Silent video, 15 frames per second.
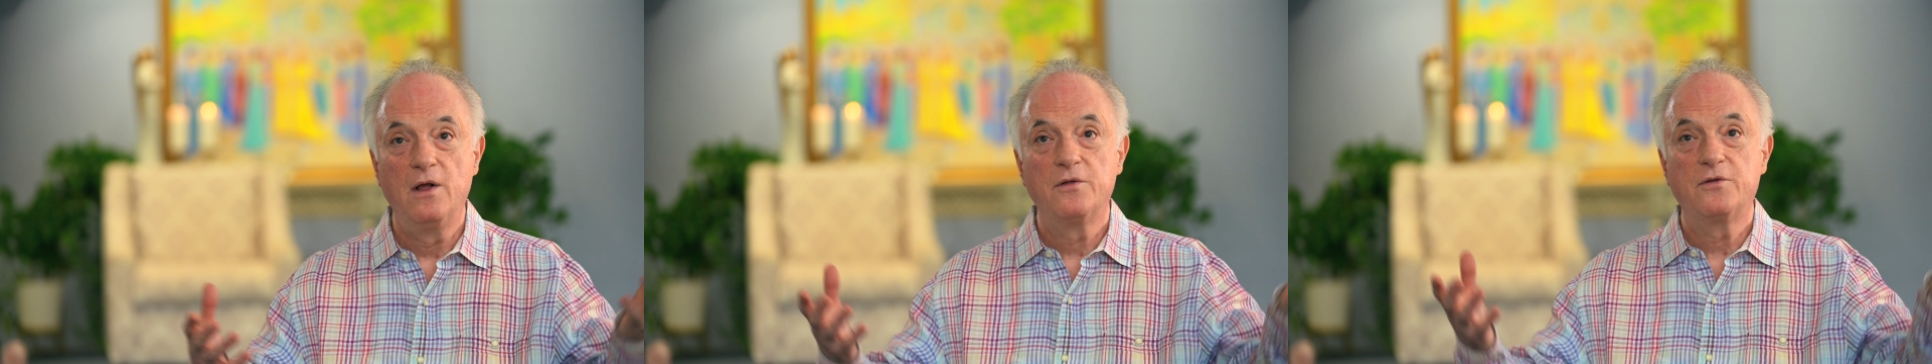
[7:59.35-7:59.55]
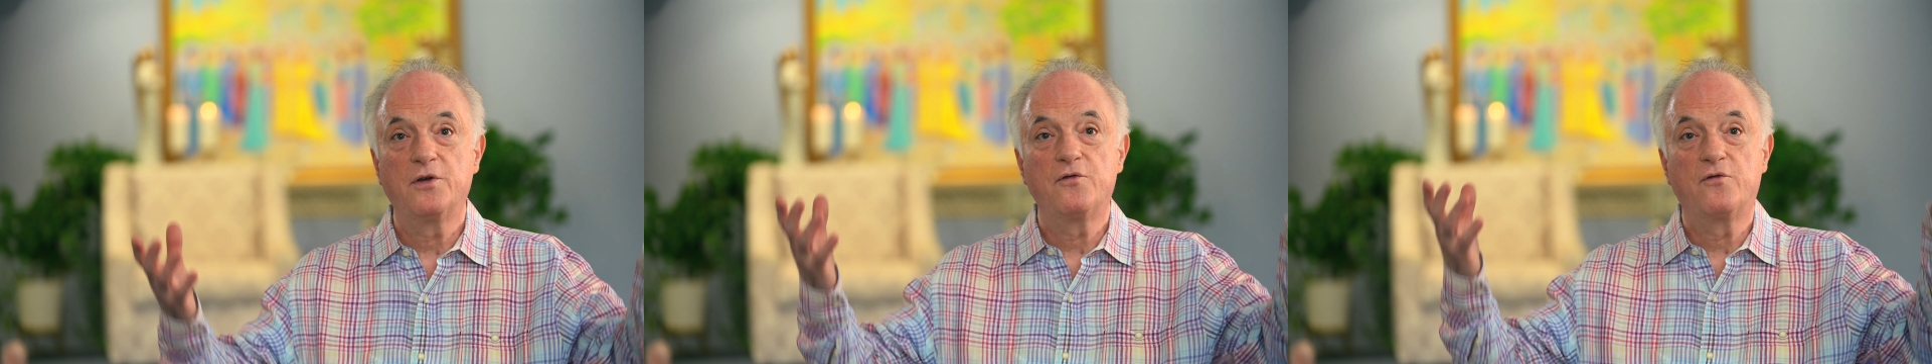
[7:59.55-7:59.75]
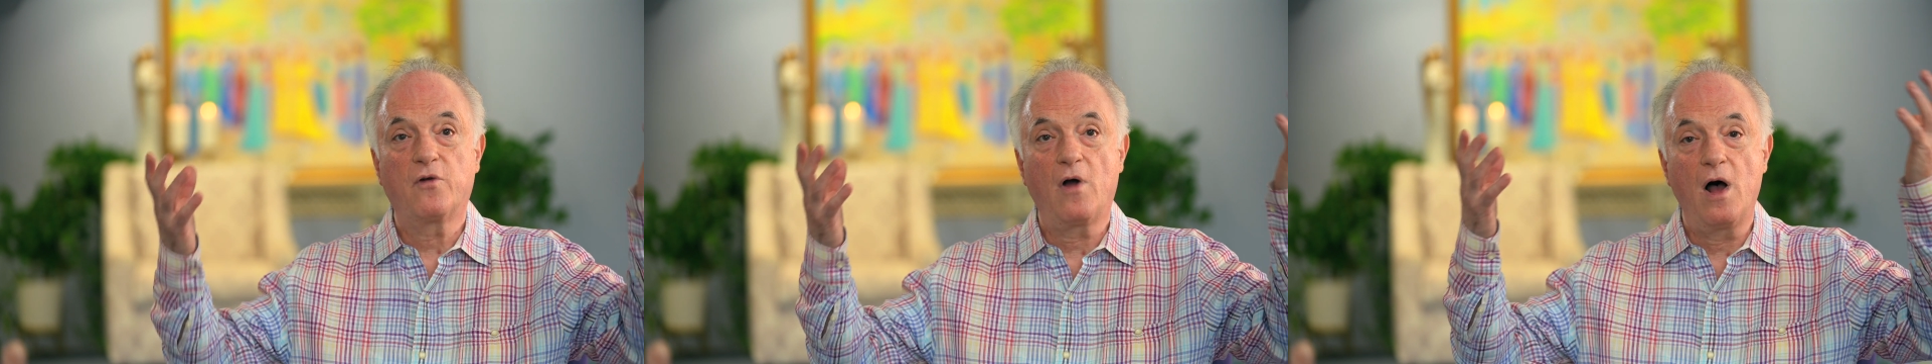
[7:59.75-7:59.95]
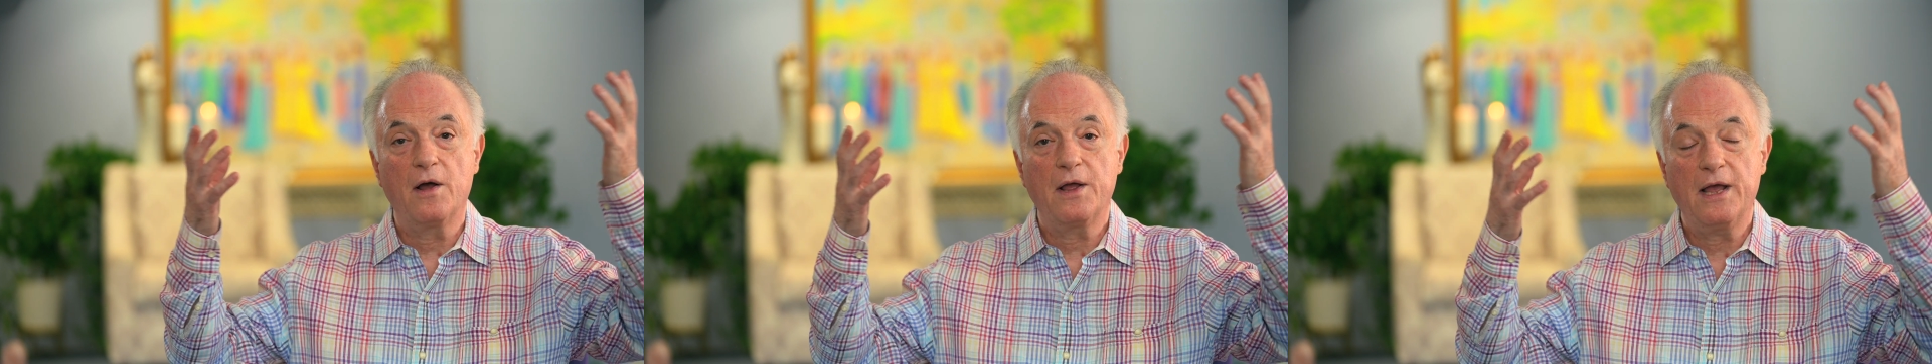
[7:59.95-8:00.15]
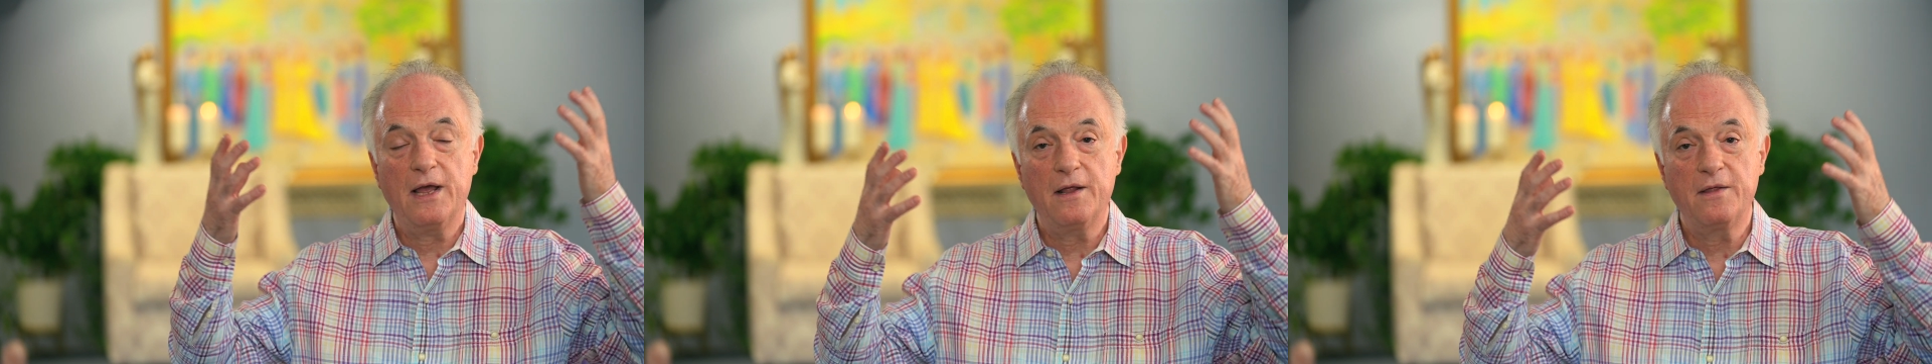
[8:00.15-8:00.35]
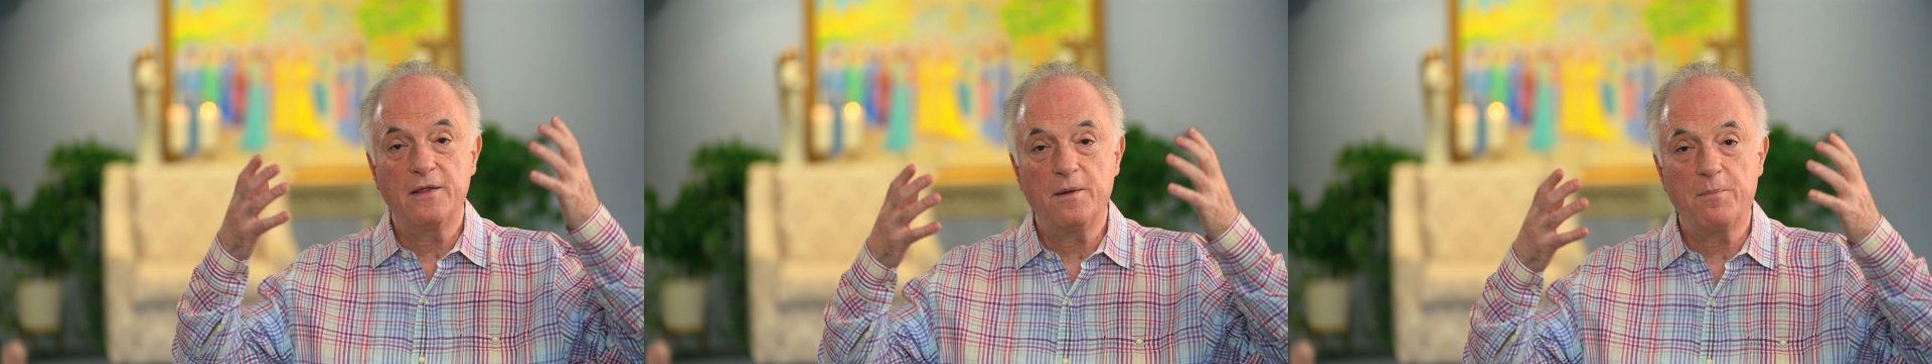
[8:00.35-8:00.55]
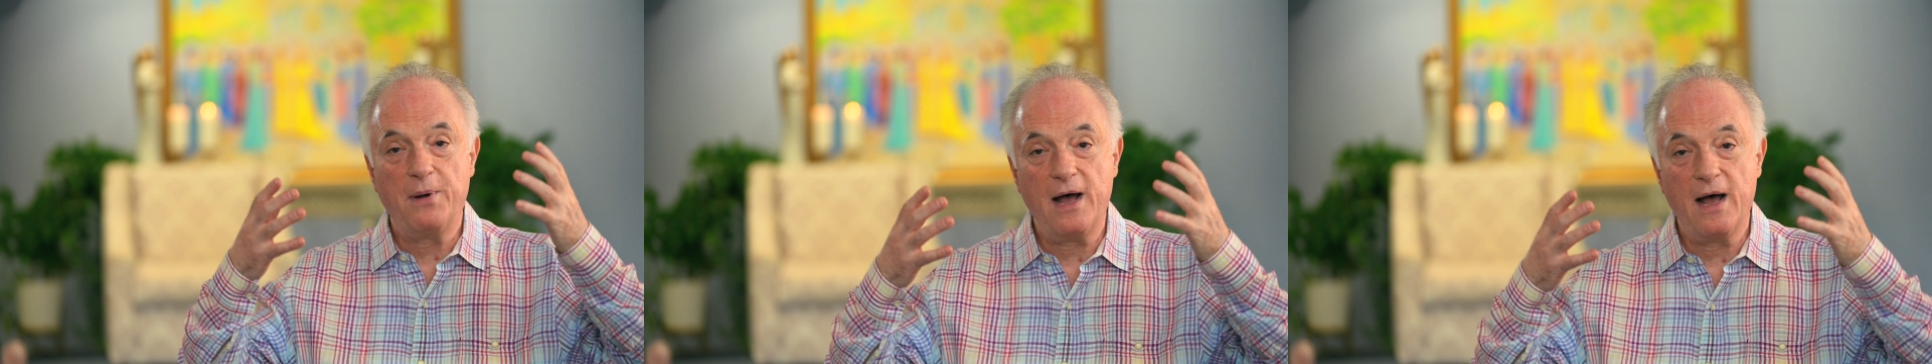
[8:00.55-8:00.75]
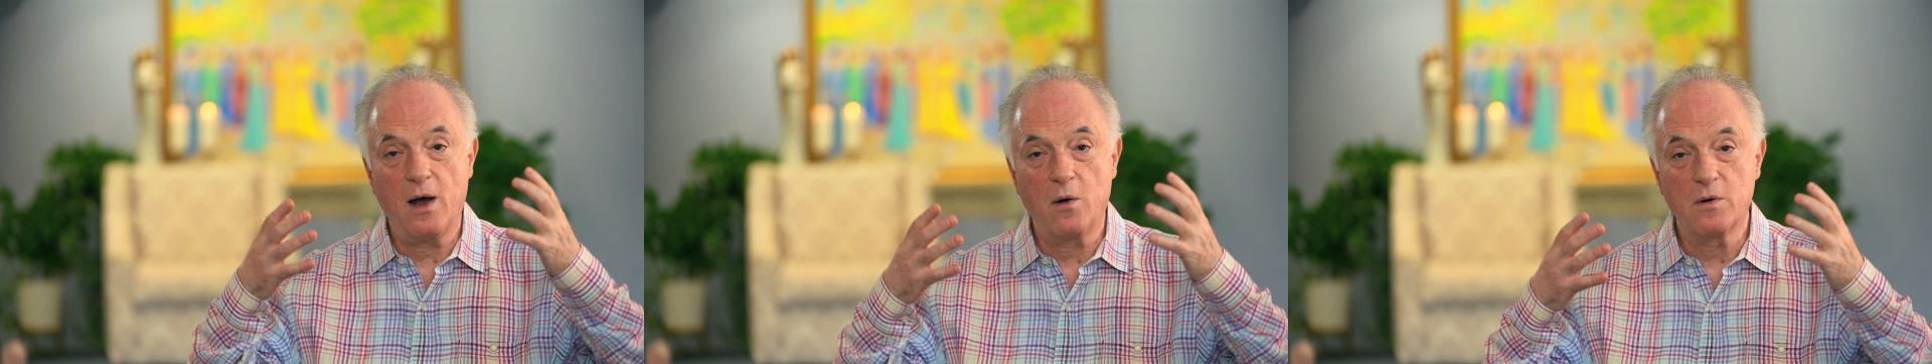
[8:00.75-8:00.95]
to draw in the
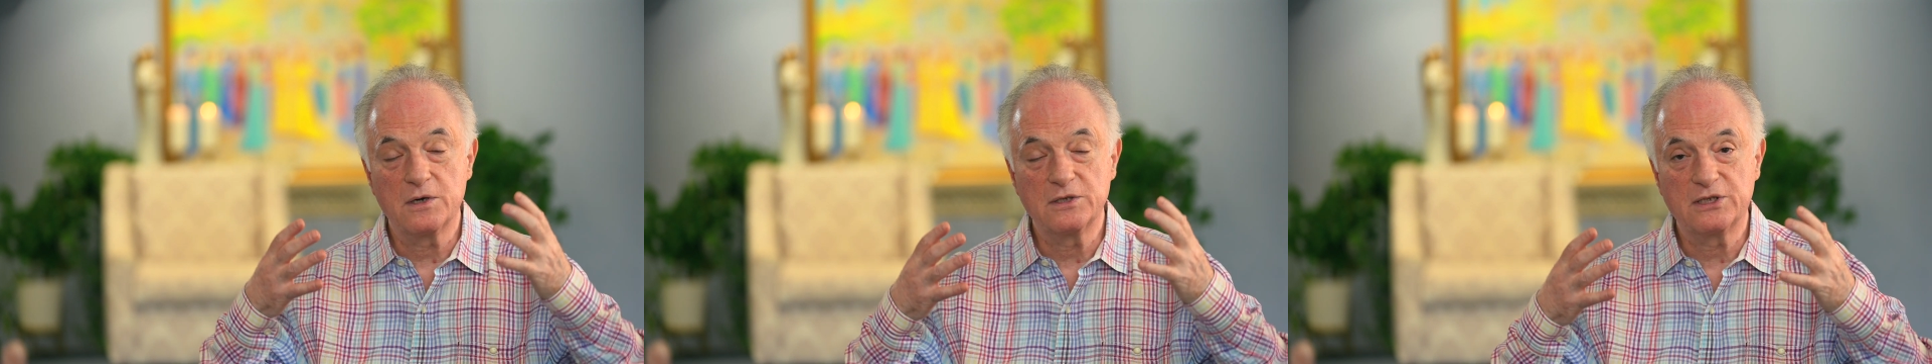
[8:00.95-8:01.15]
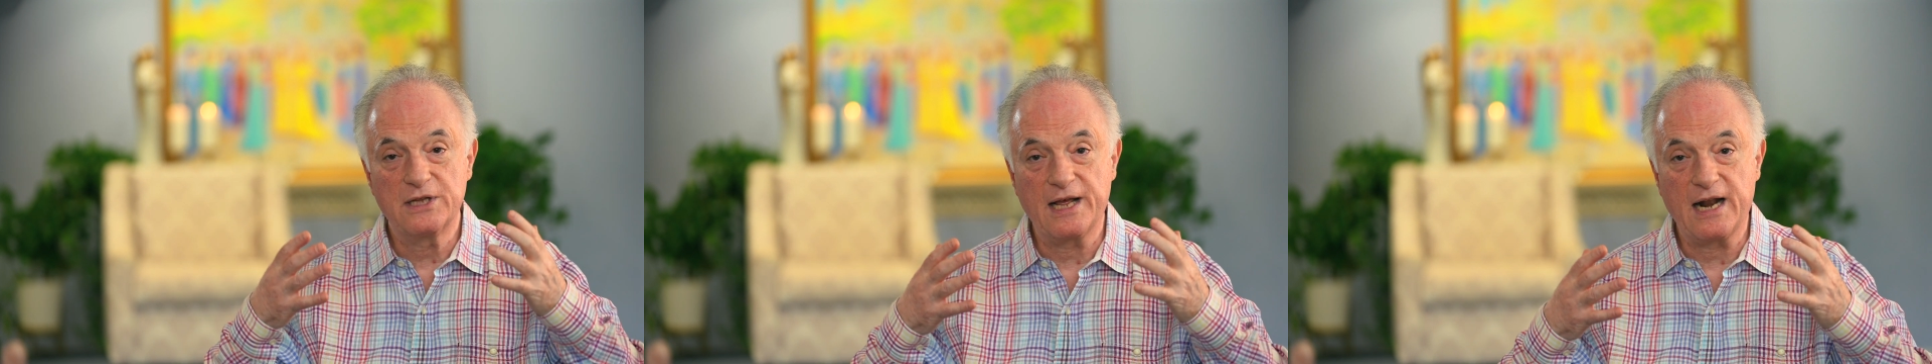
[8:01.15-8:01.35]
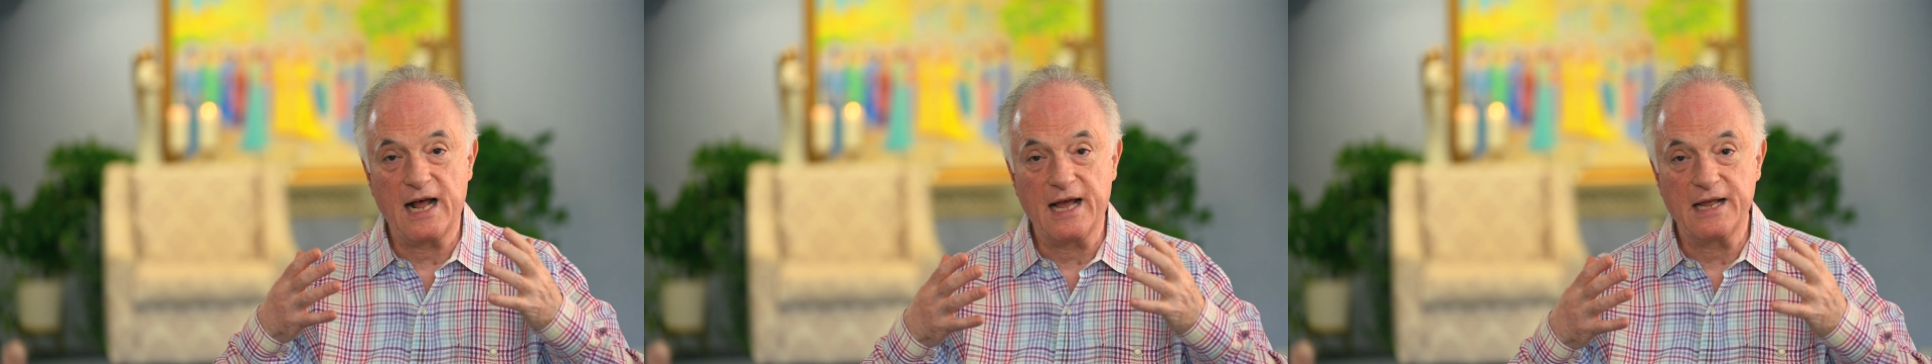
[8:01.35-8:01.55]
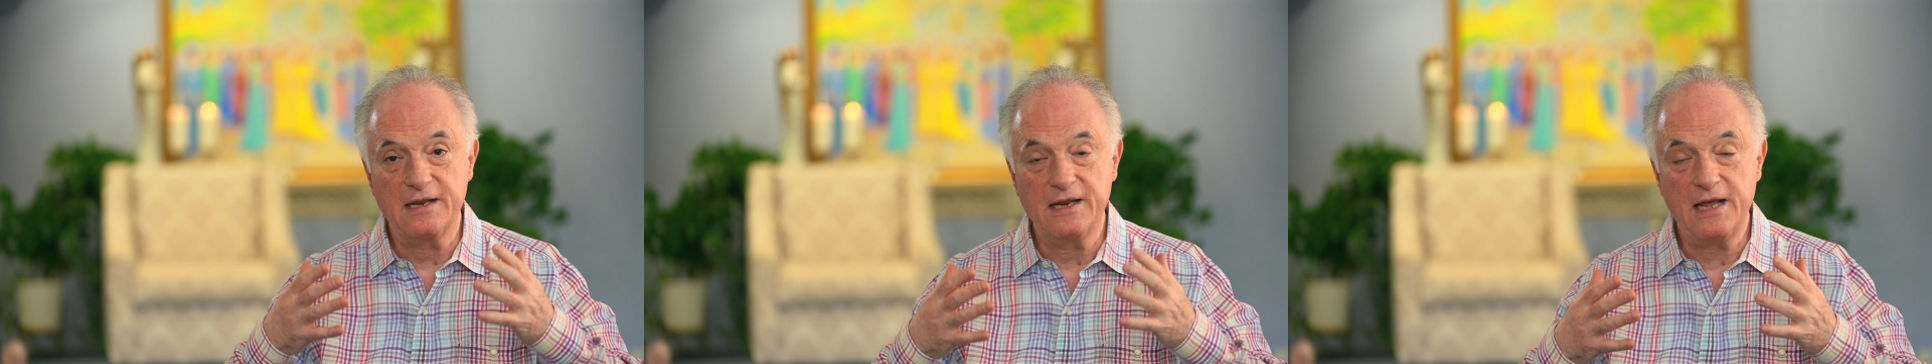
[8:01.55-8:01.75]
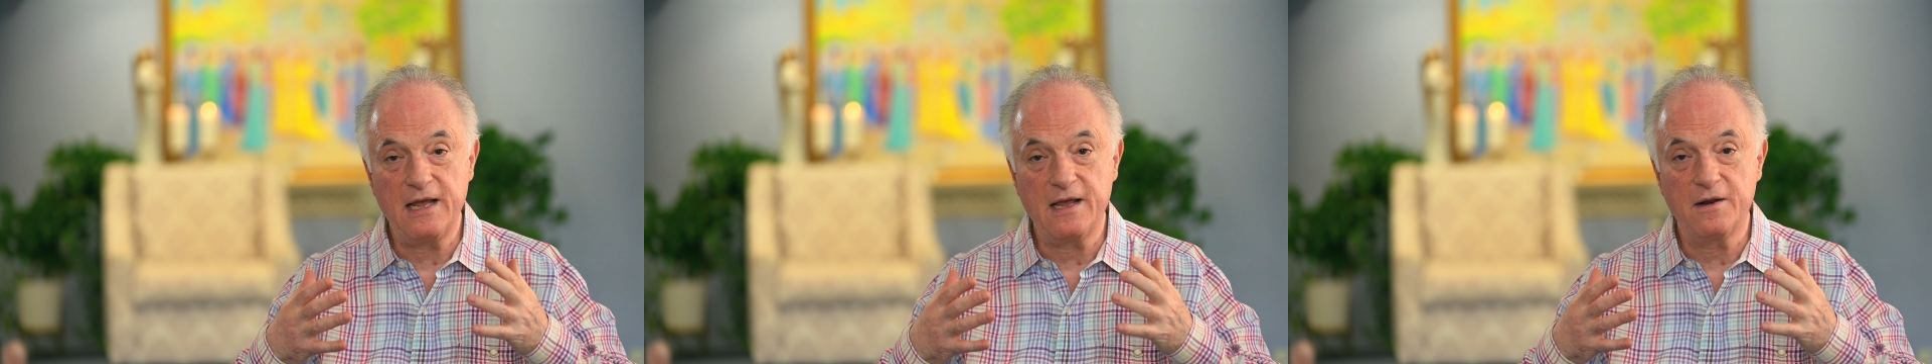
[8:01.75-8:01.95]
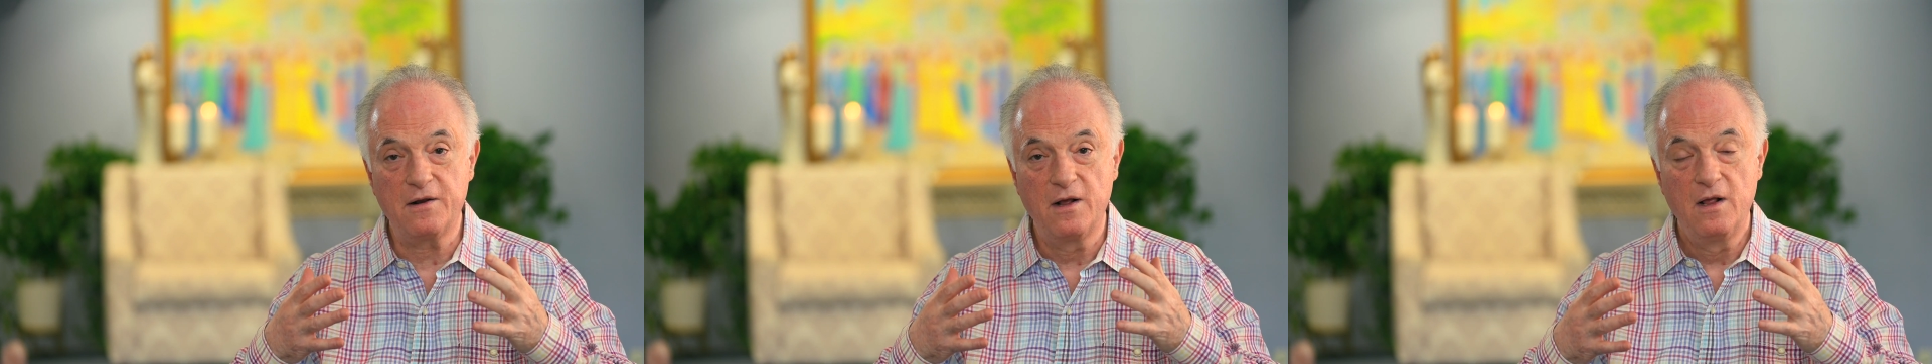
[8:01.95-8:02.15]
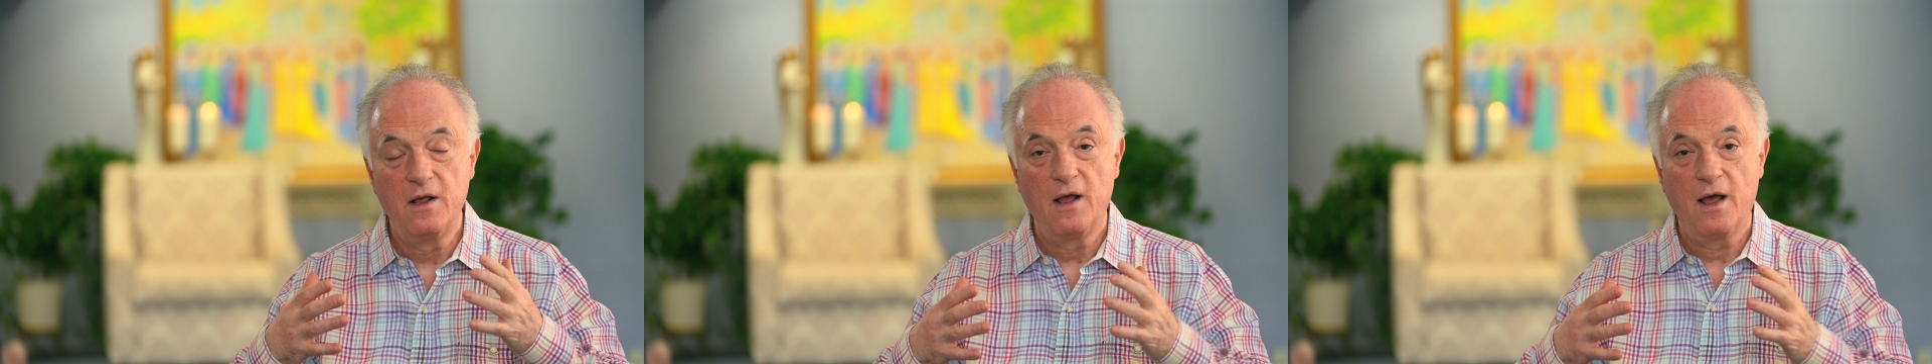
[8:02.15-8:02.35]
powers that I need